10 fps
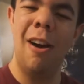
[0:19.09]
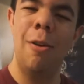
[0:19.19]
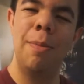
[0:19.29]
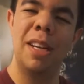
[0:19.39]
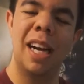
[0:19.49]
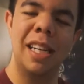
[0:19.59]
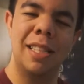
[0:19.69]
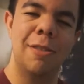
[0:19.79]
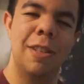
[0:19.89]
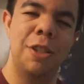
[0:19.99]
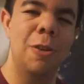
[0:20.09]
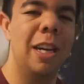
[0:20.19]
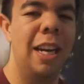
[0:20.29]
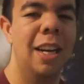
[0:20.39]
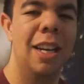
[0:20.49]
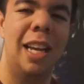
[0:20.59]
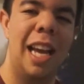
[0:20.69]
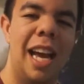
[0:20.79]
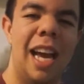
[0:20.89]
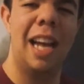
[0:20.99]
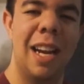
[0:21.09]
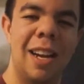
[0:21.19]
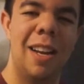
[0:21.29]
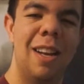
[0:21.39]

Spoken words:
hope you guys do enjoy it and